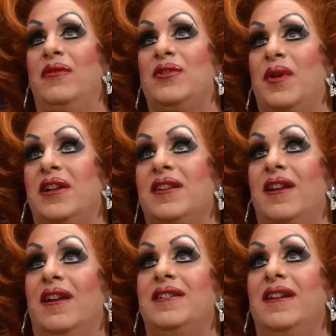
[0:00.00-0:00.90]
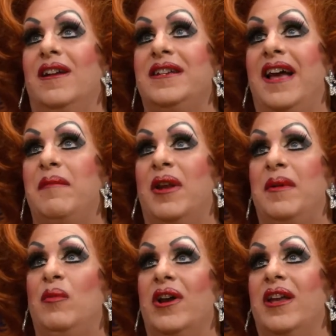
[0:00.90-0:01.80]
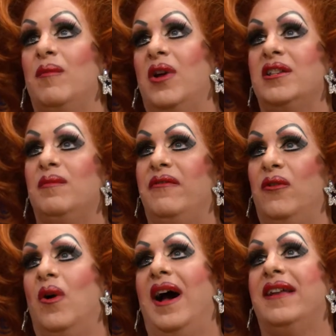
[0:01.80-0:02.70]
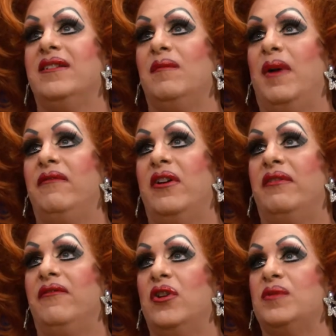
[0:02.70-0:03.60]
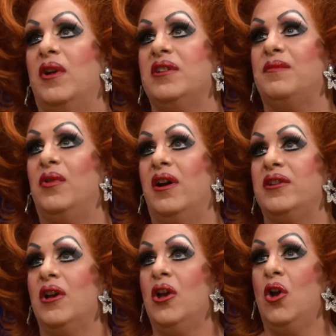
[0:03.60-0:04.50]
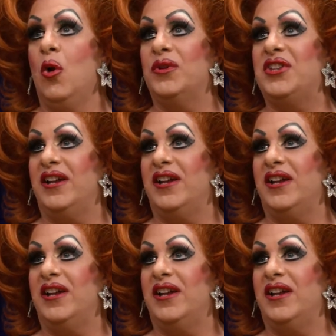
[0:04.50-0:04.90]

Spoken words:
moved to Brighton in 1998, but I've been working in Brighton beforehand, and my very first Brighton Pride was